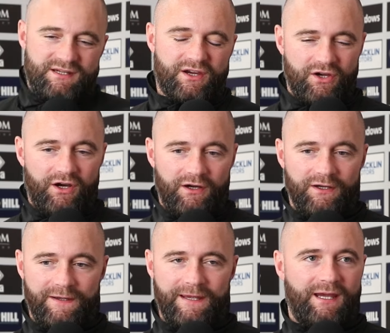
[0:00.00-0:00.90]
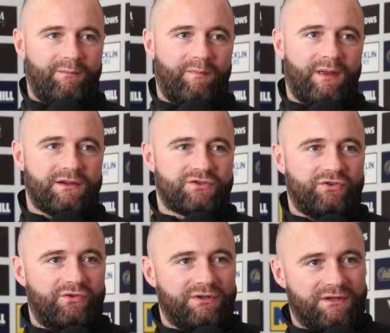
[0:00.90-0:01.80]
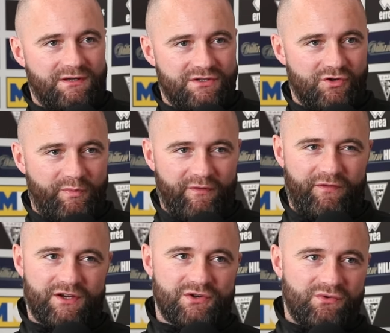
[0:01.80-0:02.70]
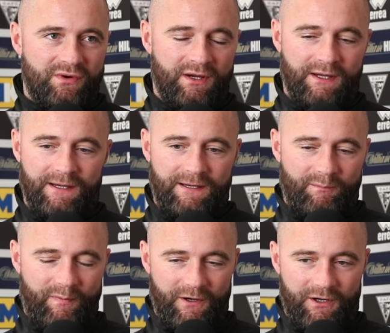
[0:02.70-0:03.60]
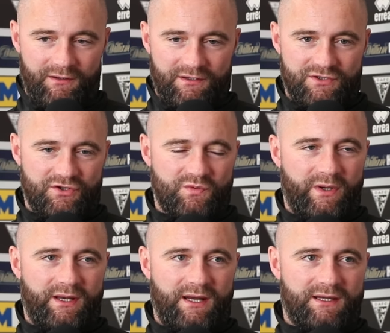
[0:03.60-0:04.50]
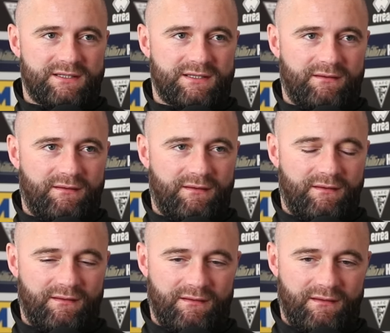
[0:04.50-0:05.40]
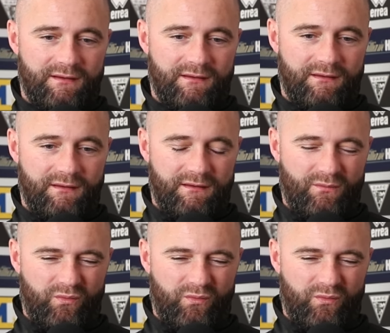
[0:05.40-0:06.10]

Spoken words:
cut. That's all. It's superficial, but it's just where it is and